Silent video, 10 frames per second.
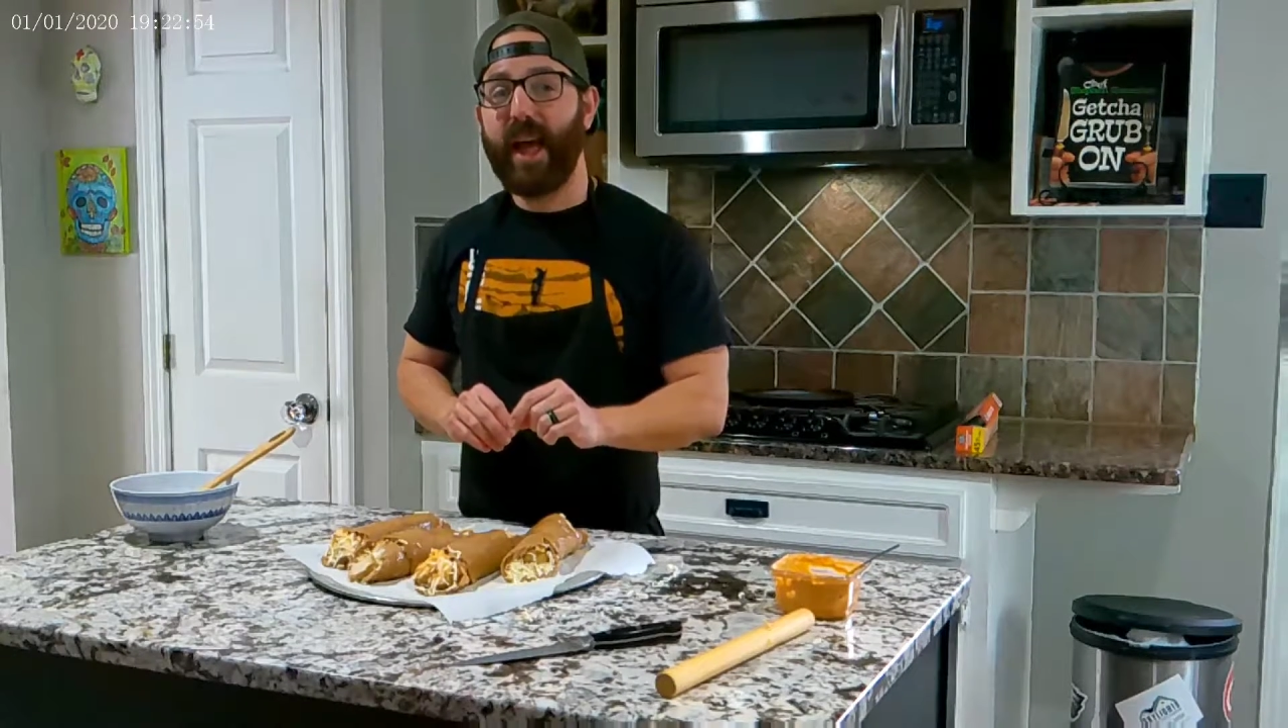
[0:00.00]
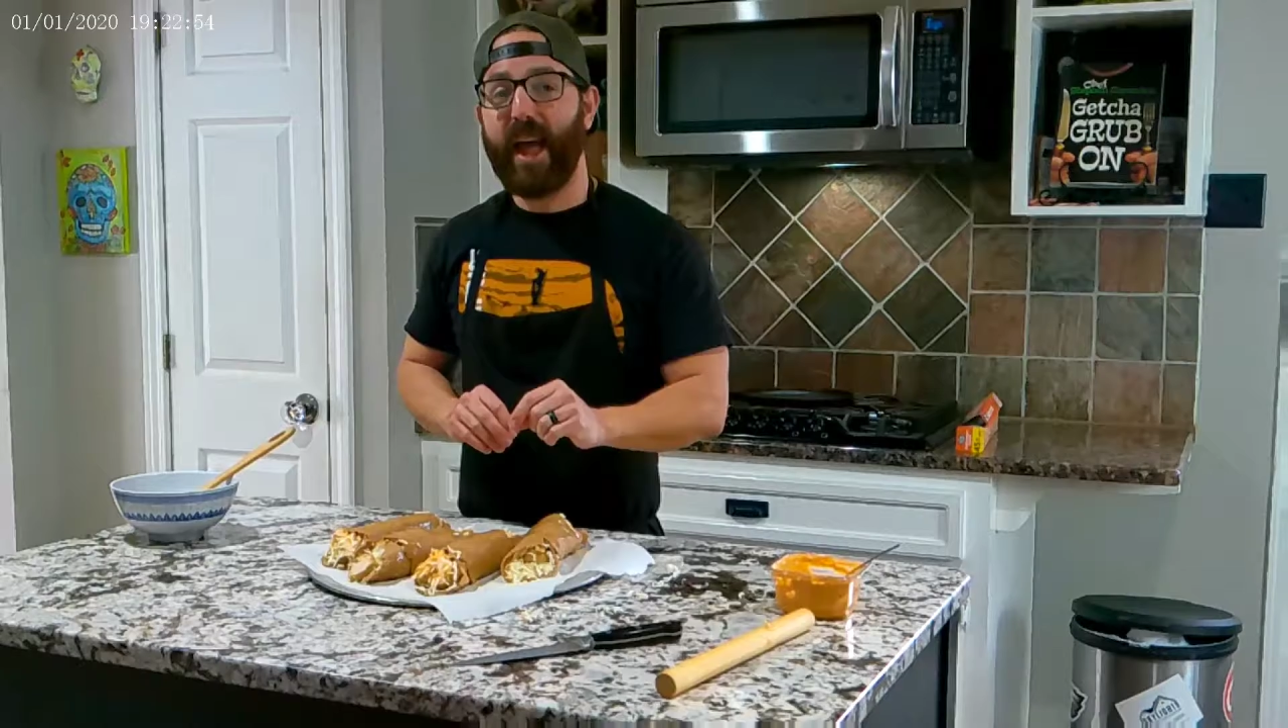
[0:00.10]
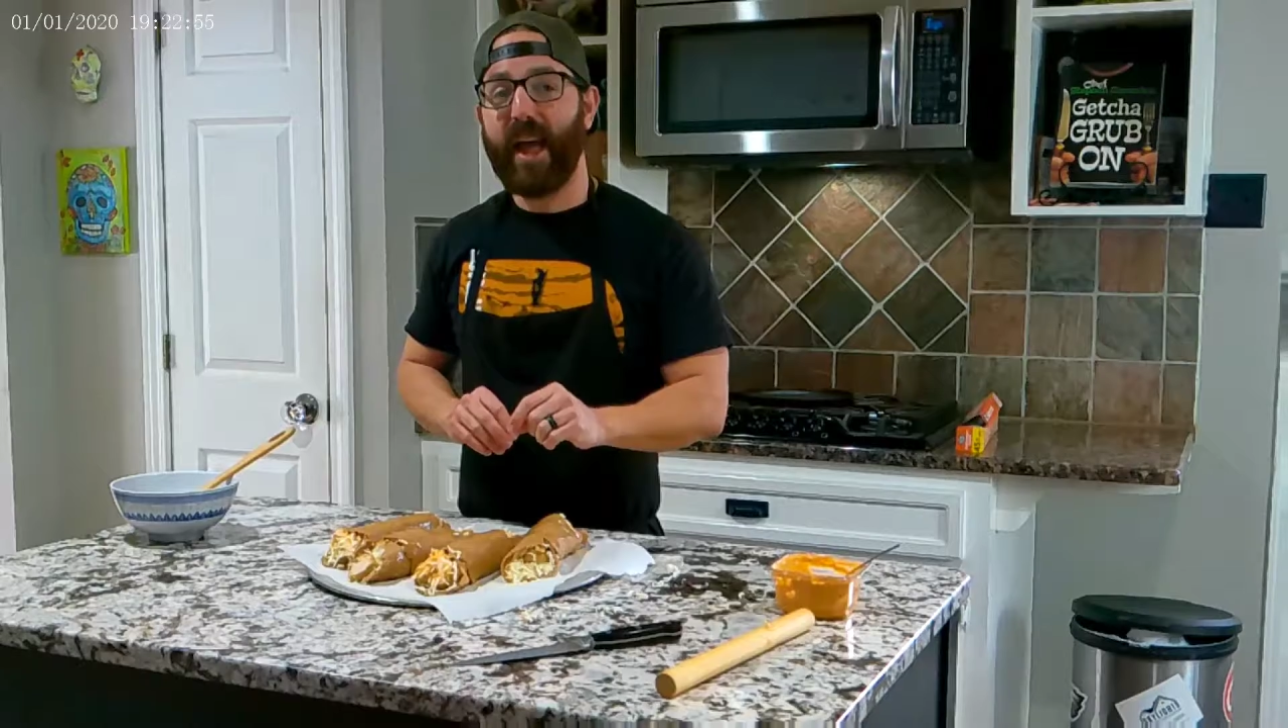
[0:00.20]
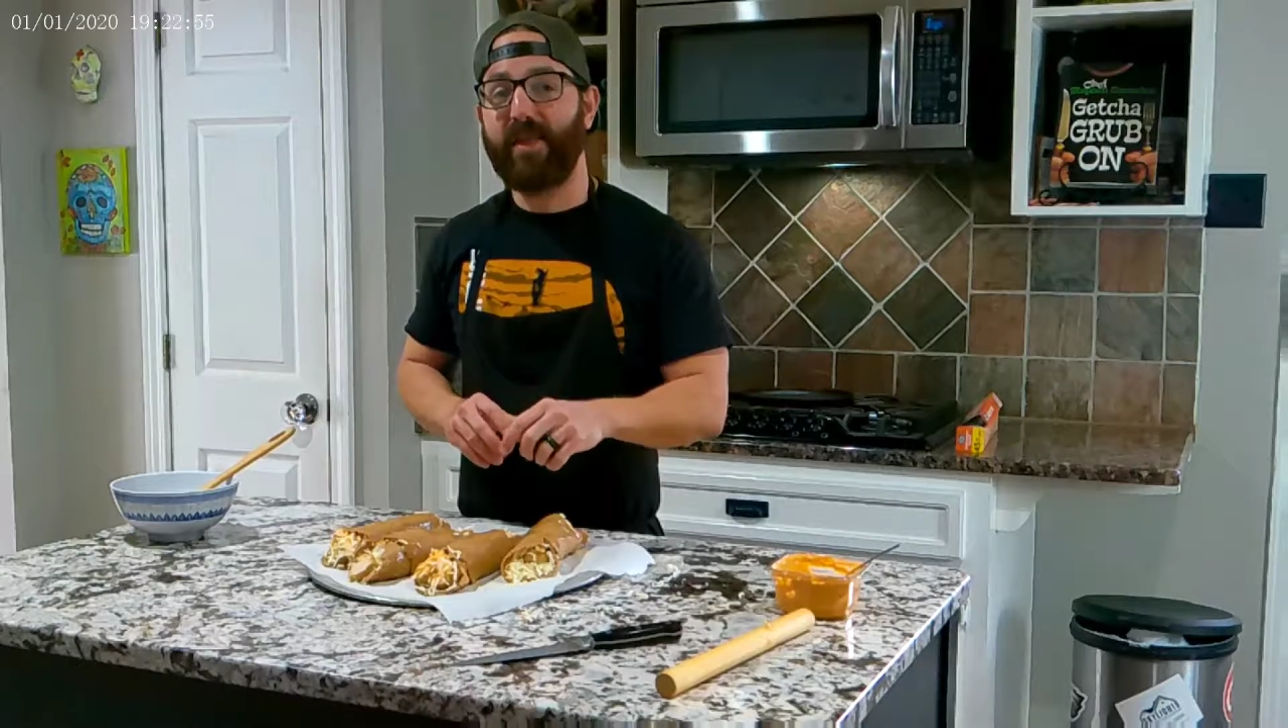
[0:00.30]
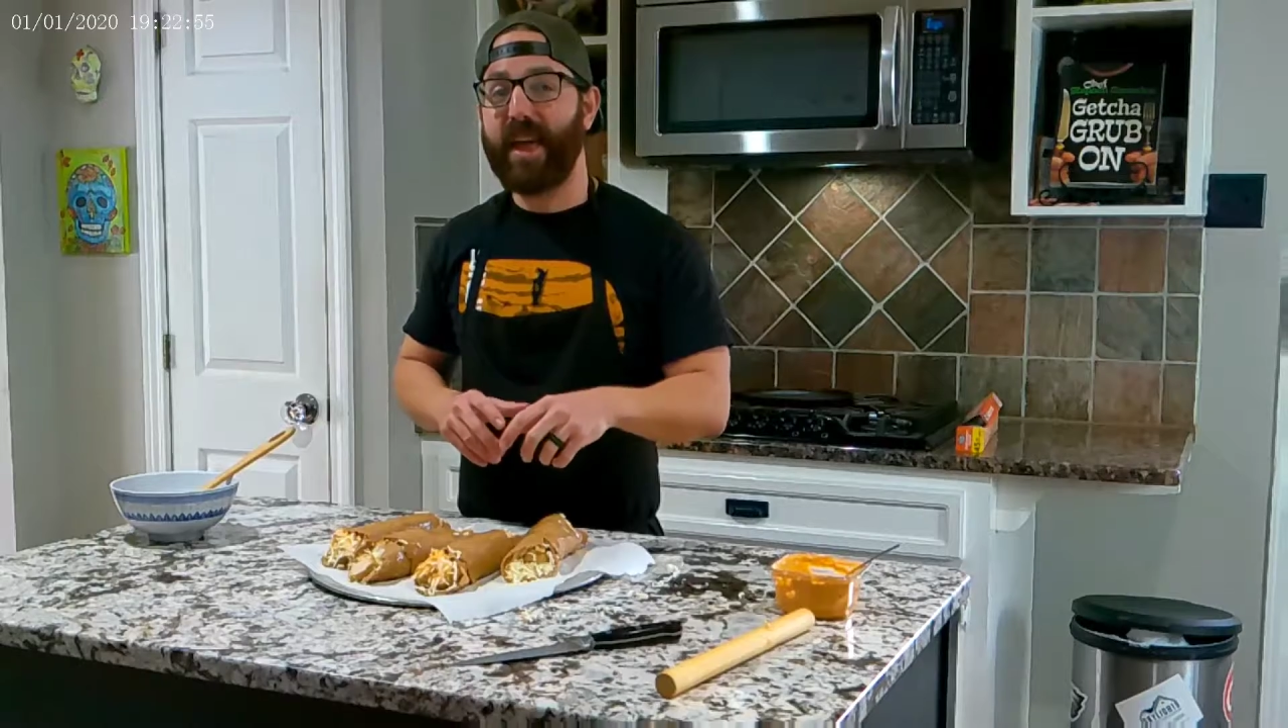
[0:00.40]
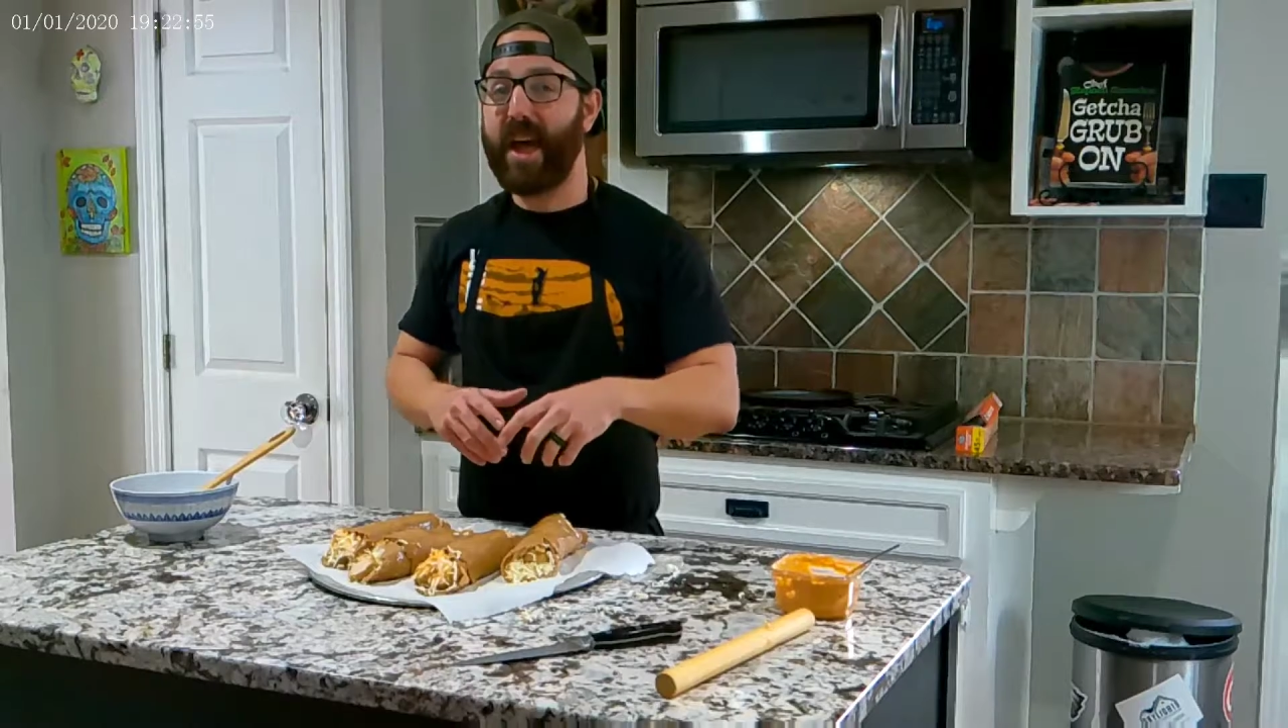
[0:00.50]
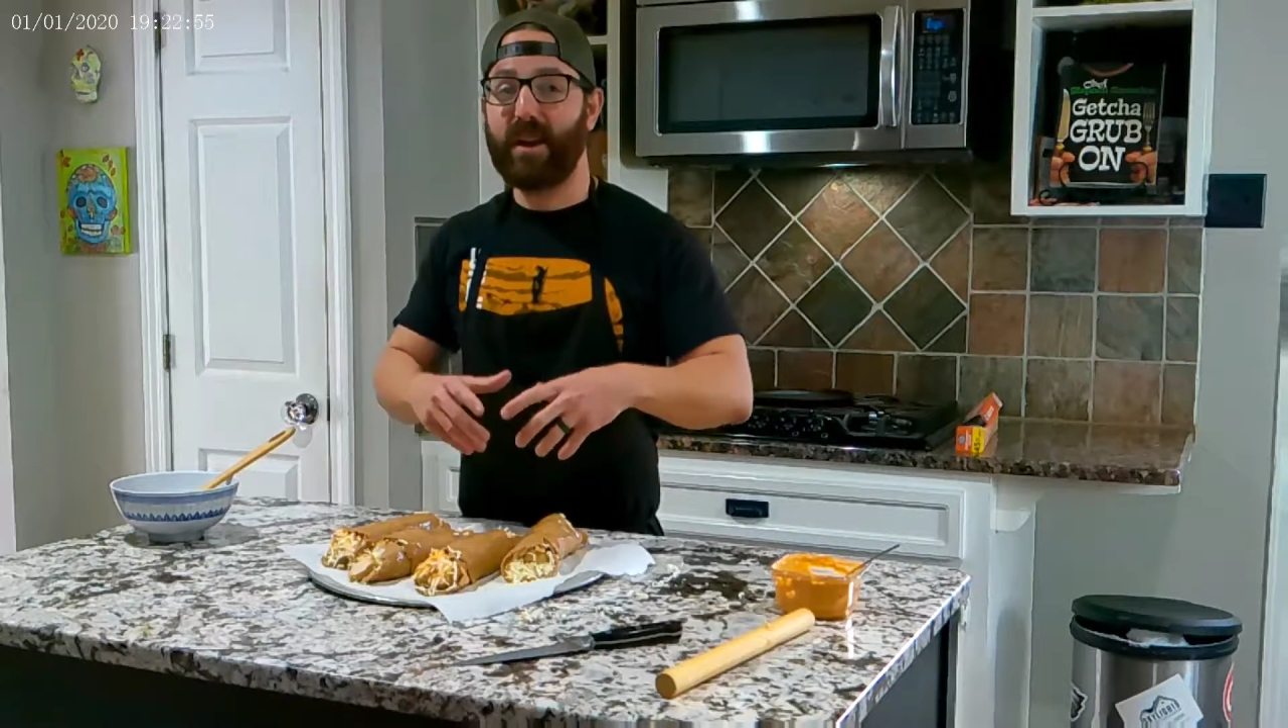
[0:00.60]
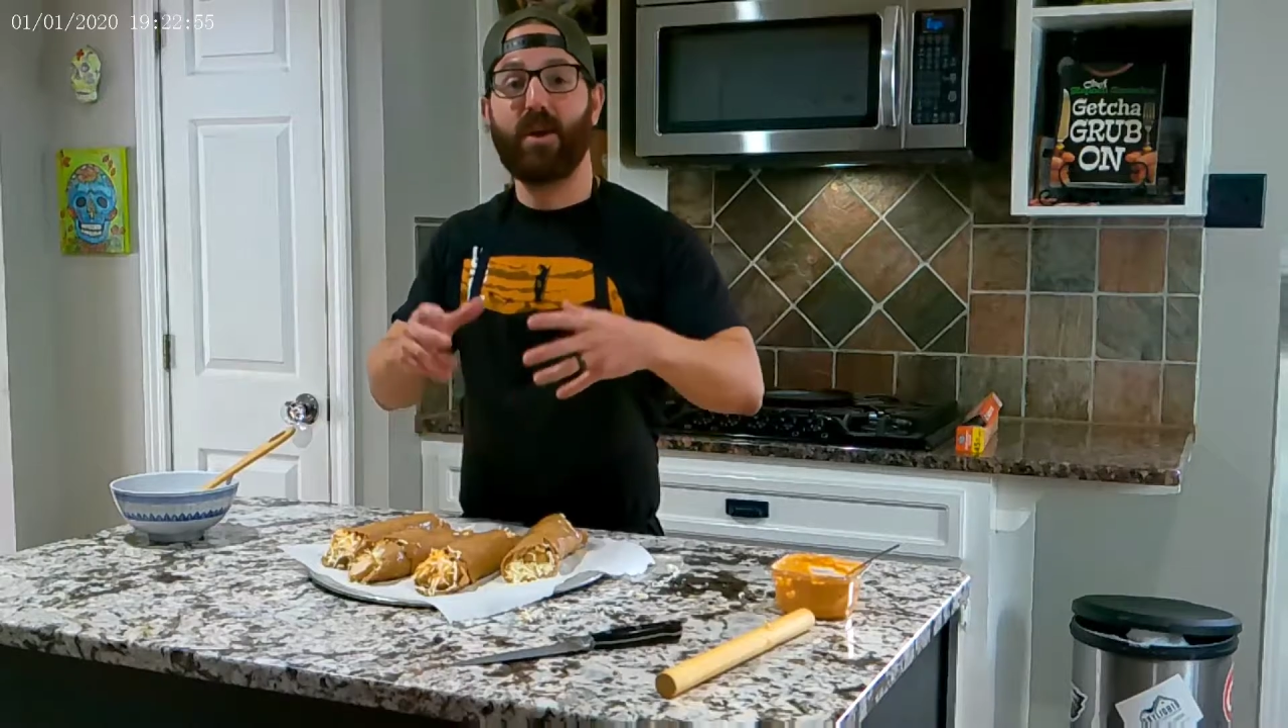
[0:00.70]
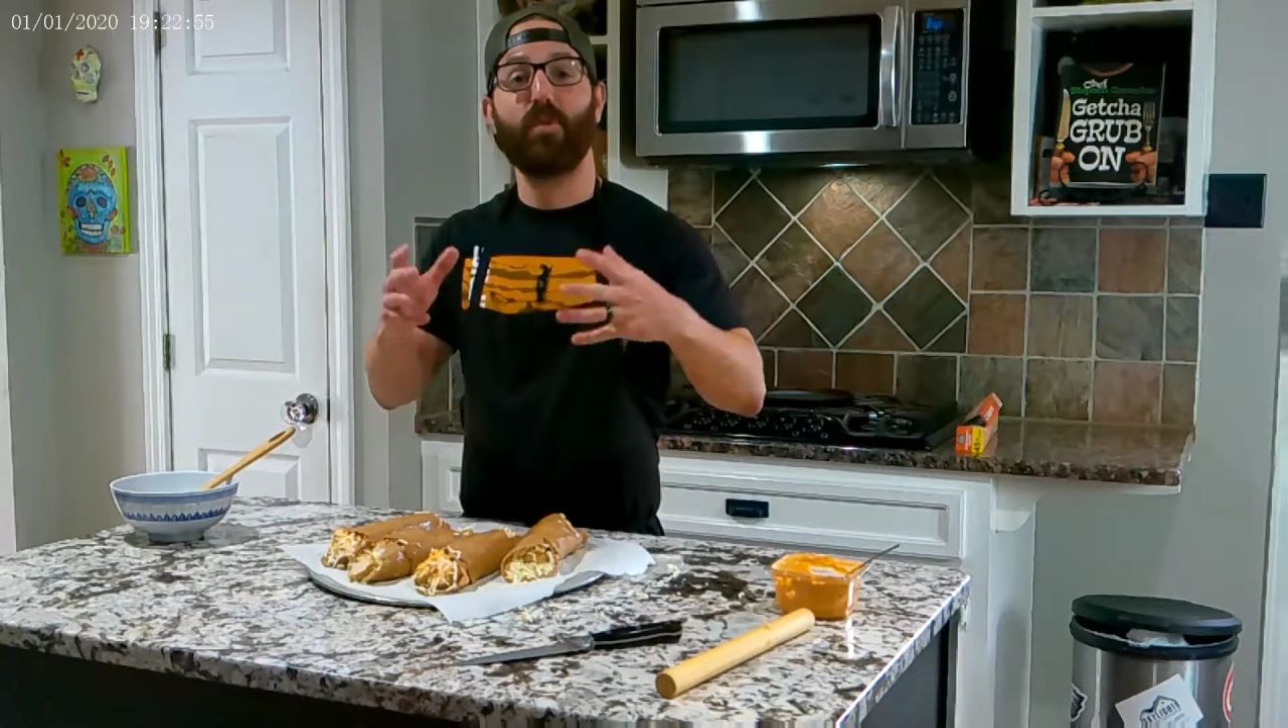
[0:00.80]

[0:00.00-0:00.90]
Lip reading: and then